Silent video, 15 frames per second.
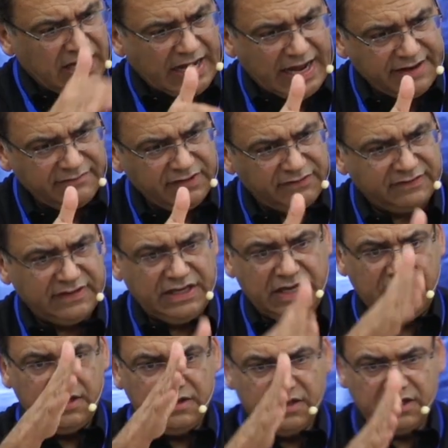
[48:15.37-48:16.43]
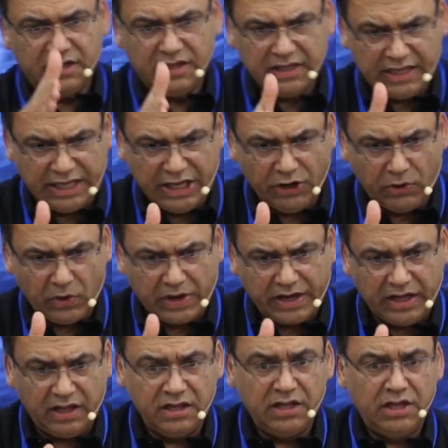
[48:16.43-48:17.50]
IVC,
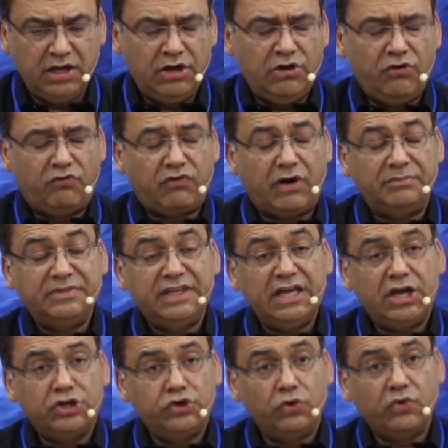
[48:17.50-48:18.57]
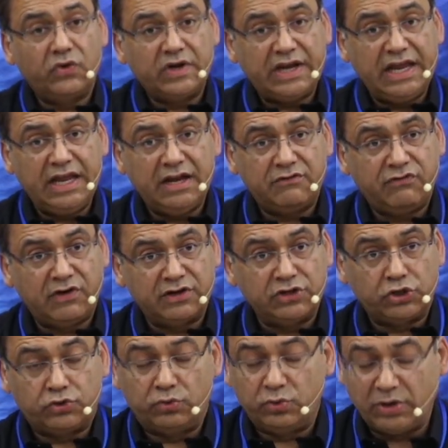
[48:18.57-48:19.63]
aorta. From there you rotate
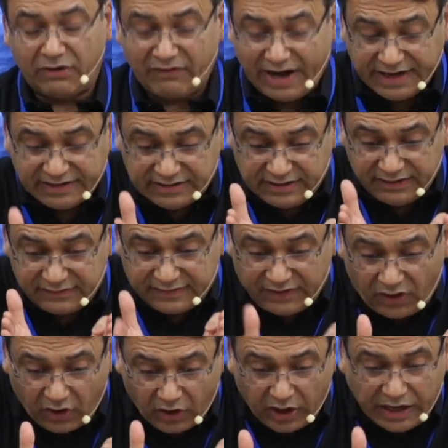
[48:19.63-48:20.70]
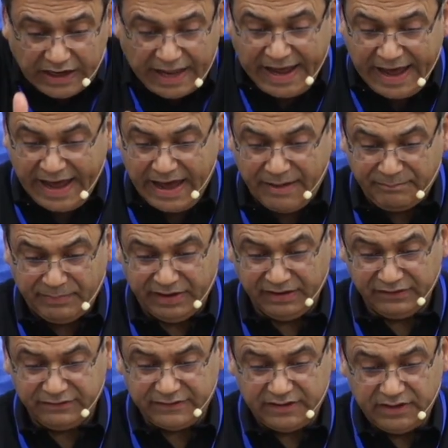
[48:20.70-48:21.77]
further to the right. This all
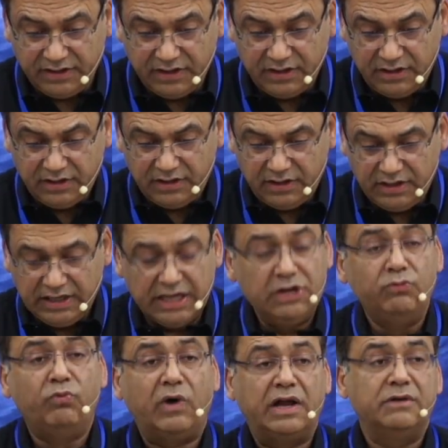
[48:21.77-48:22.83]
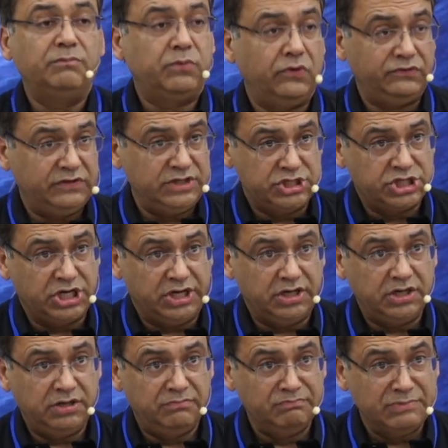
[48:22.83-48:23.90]
happens in one
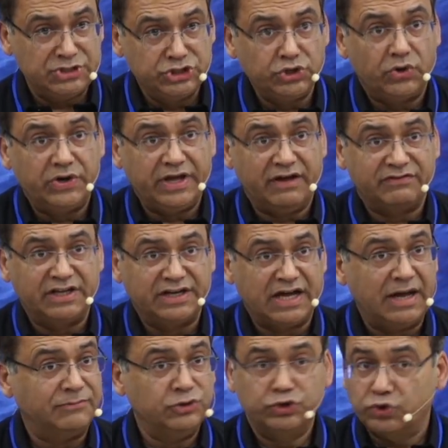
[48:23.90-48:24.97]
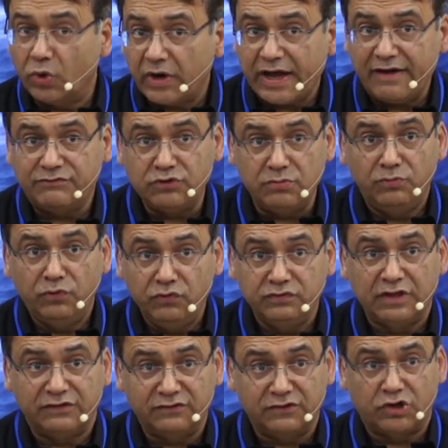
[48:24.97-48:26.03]
position majority of the time. You don't have to
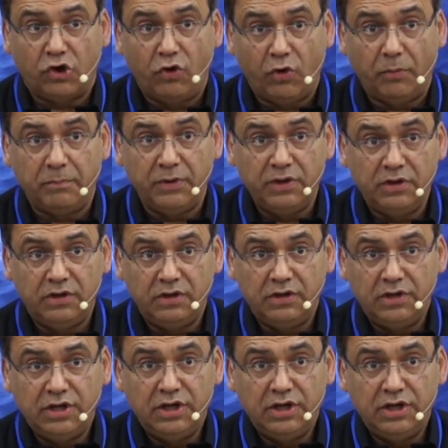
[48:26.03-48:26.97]
move the scope.